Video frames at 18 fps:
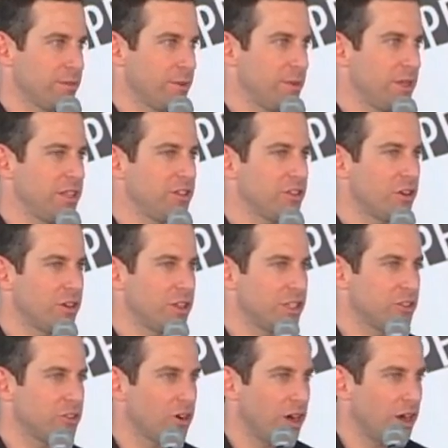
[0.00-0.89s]
I mean,
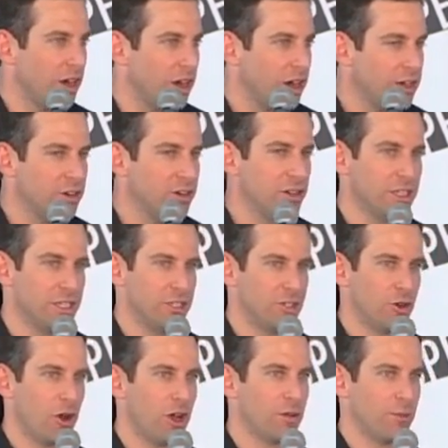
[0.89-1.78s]
these are utterly
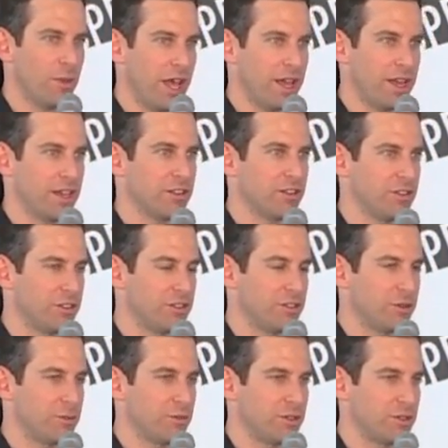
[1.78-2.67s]
dogmatic
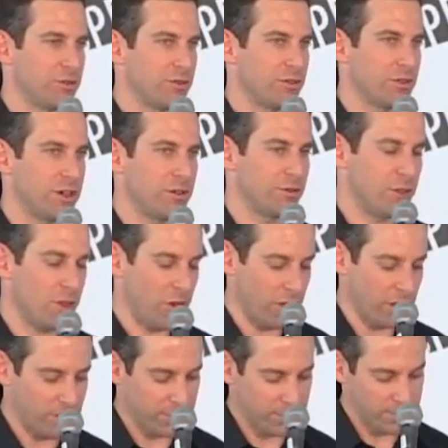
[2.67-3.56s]
systems of
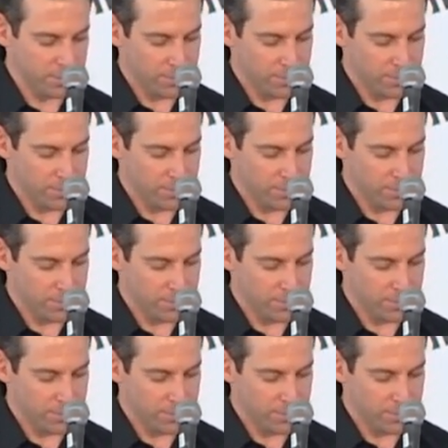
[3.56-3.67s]
thought.